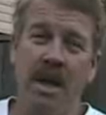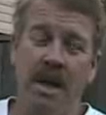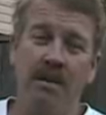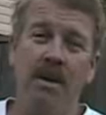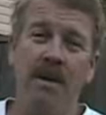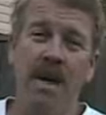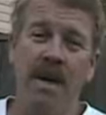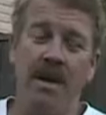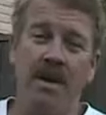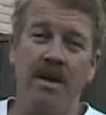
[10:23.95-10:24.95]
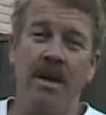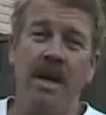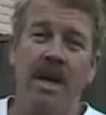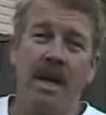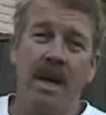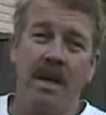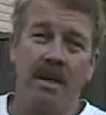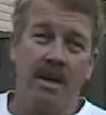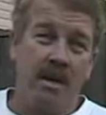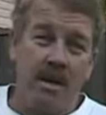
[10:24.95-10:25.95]
and movie editors and
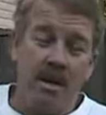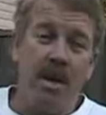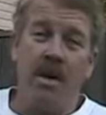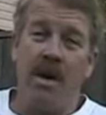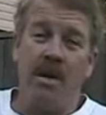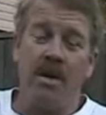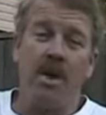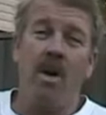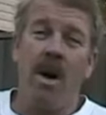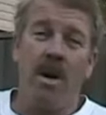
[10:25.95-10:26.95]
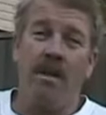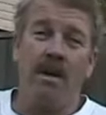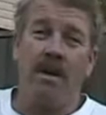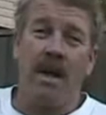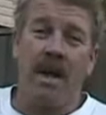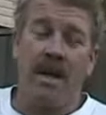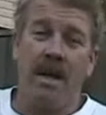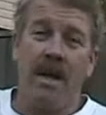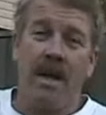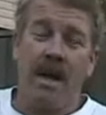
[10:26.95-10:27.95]
studio editors know all about that,
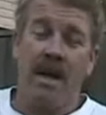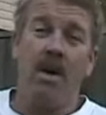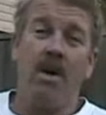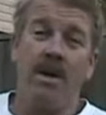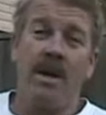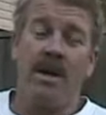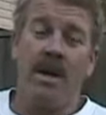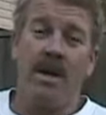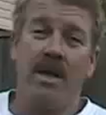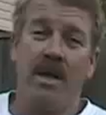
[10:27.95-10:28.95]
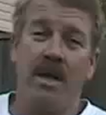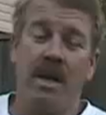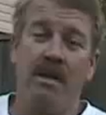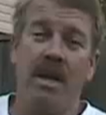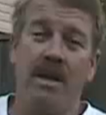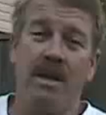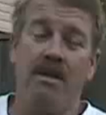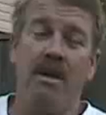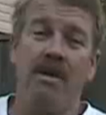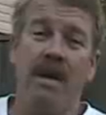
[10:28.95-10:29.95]
and it holds our attention and makes the
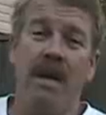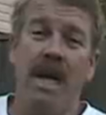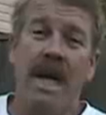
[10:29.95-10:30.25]
movie